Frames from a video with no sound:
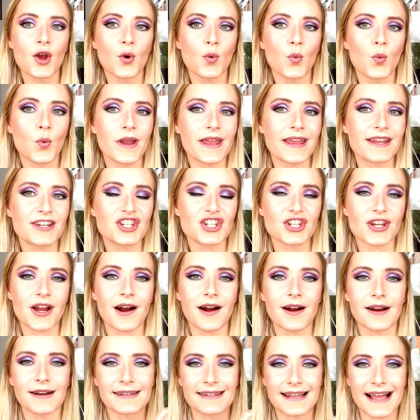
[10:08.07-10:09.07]
which
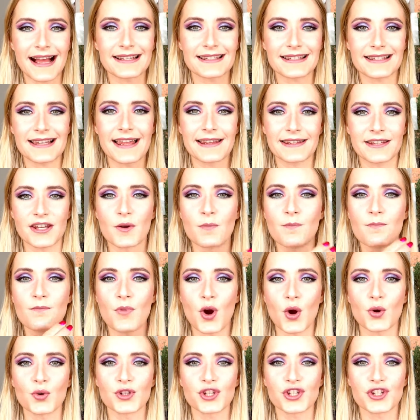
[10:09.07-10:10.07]
are not like your
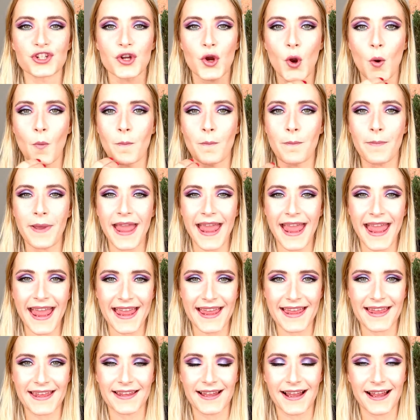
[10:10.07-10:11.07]
most
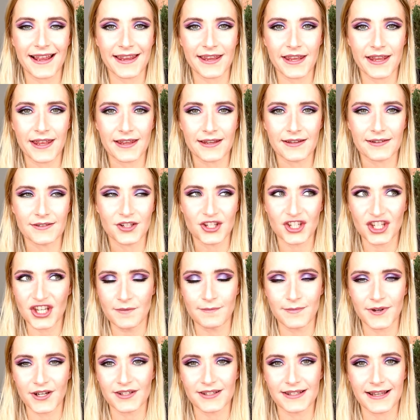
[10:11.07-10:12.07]
opaque
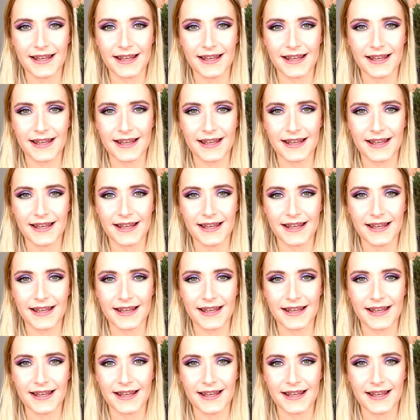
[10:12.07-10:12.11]
shimmers.